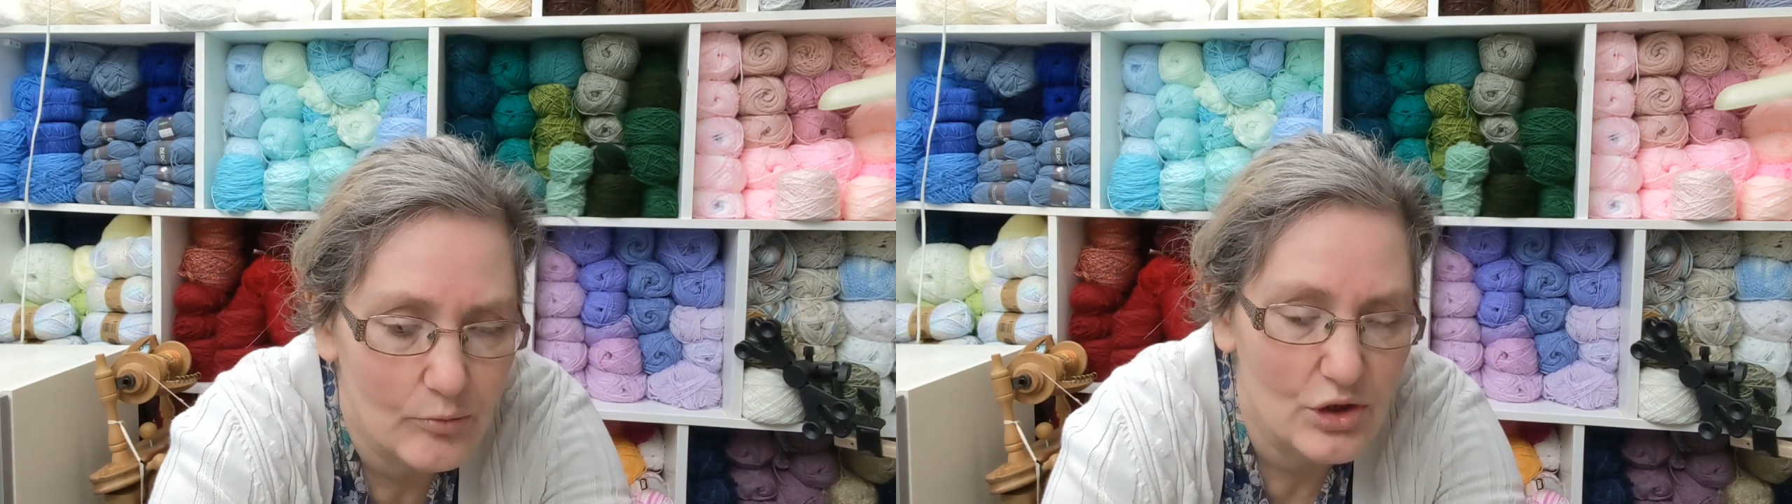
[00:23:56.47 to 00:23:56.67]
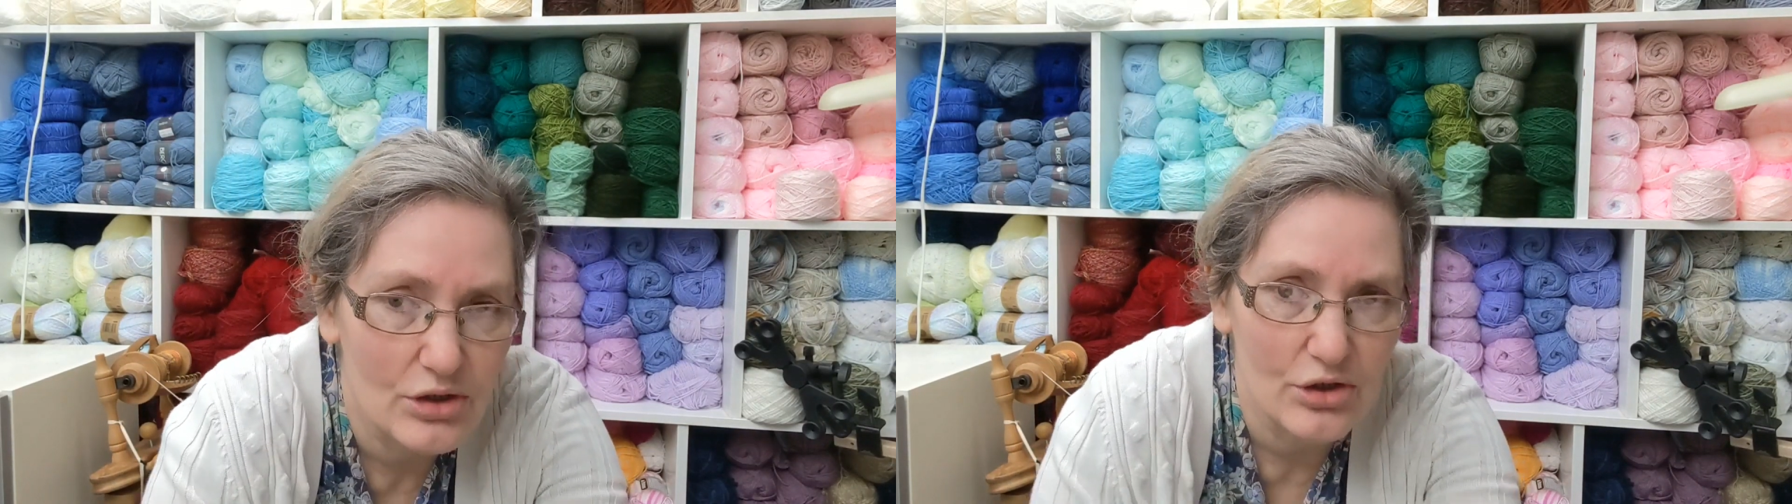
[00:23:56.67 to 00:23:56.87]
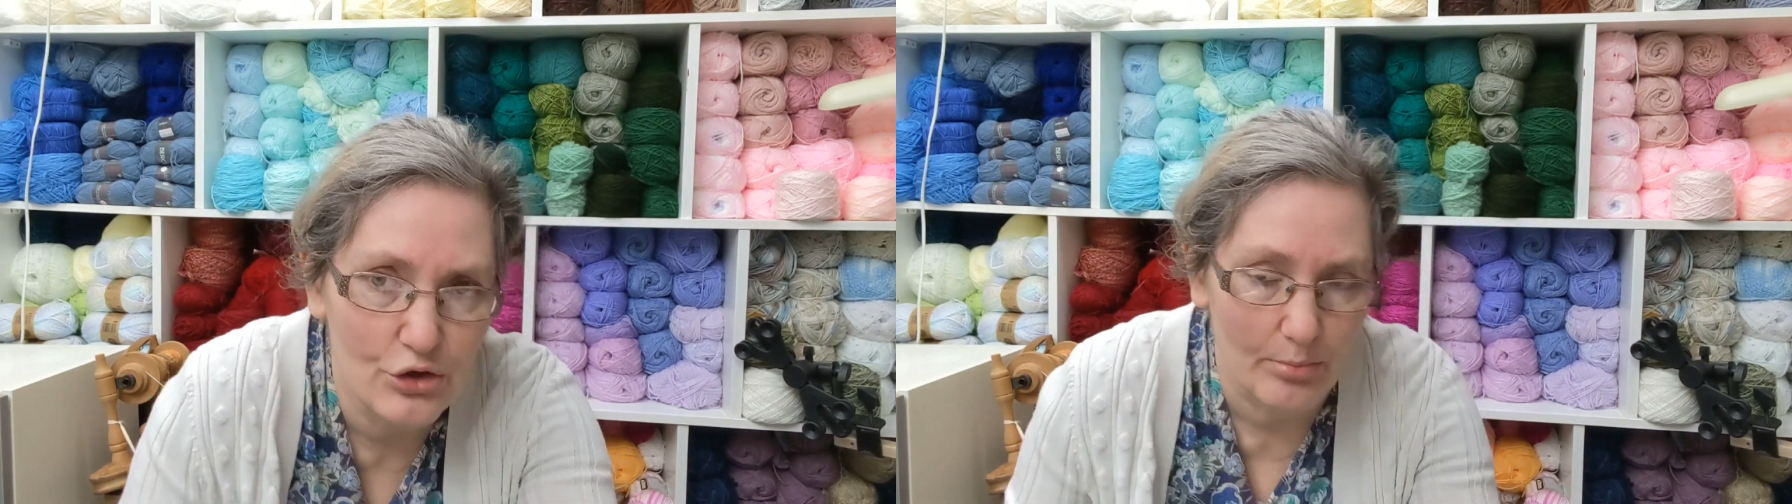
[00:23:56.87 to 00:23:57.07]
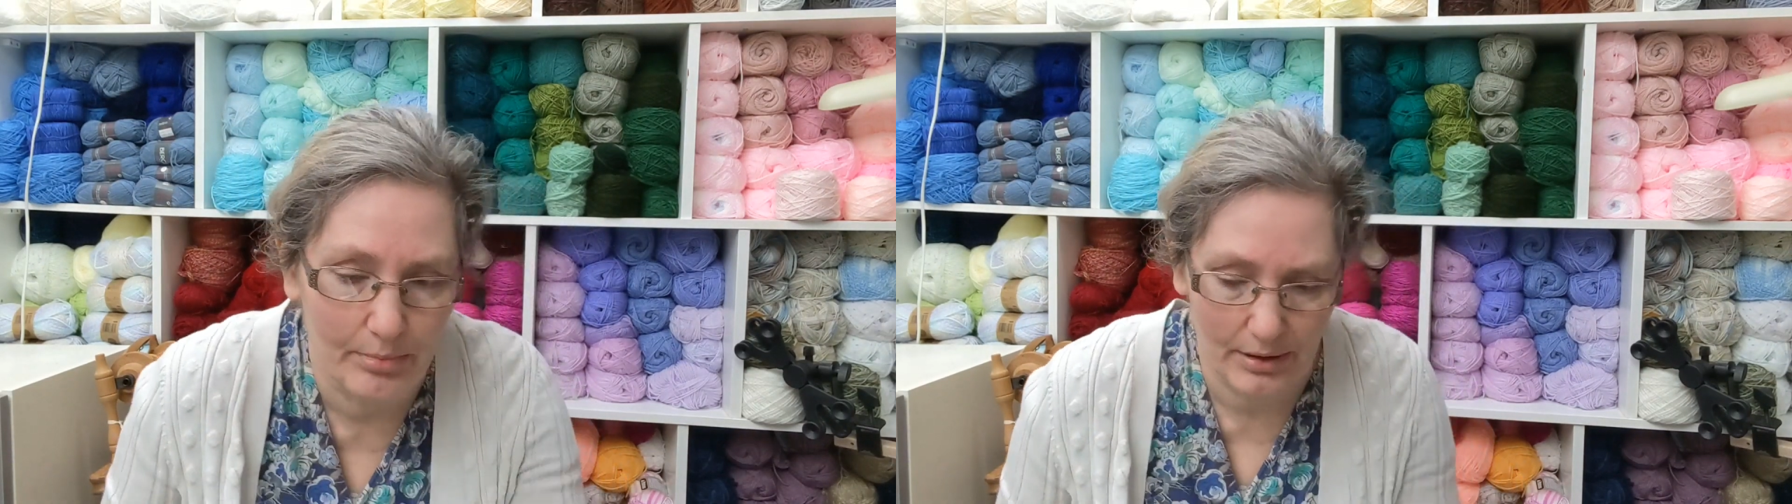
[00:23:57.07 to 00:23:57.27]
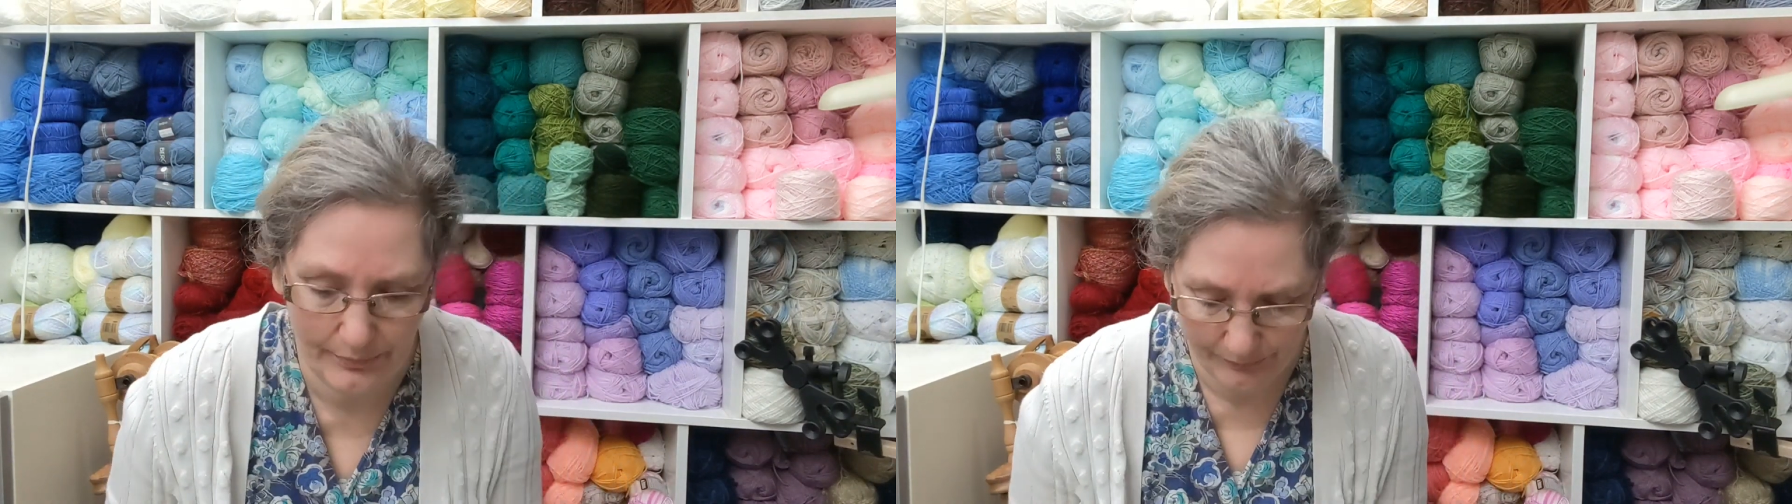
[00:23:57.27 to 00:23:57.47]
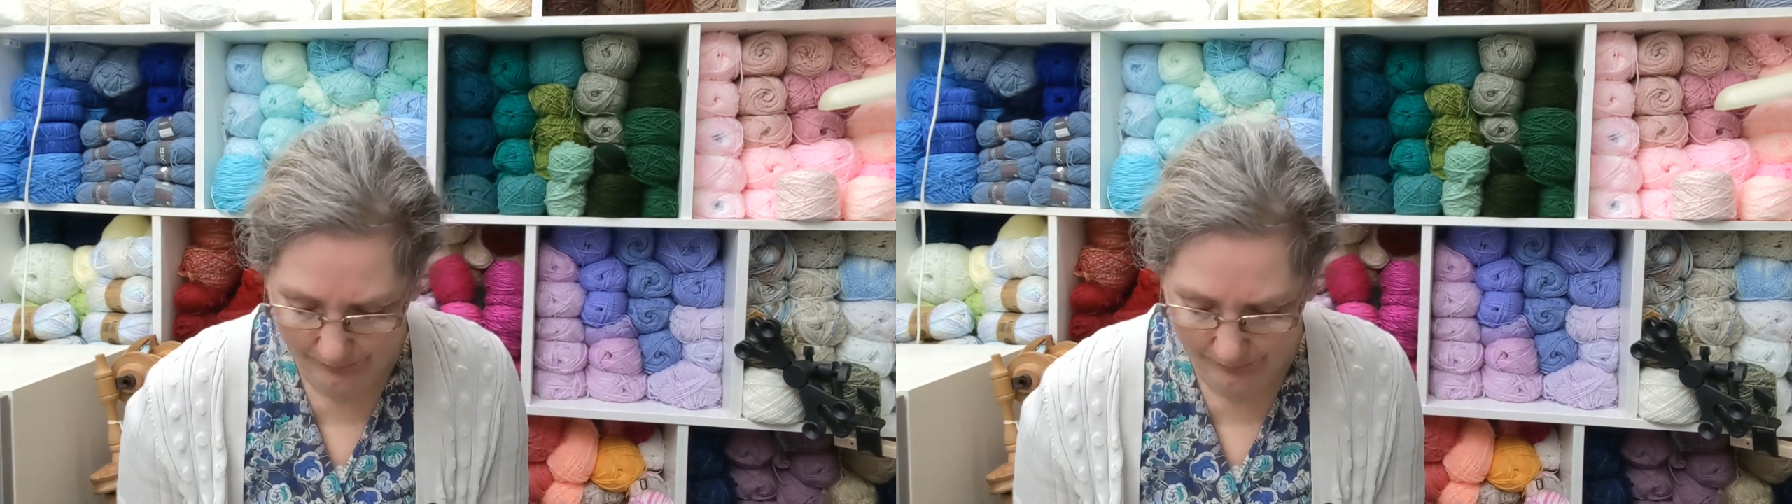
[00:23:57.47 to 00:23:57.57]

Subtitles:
which is a jumper.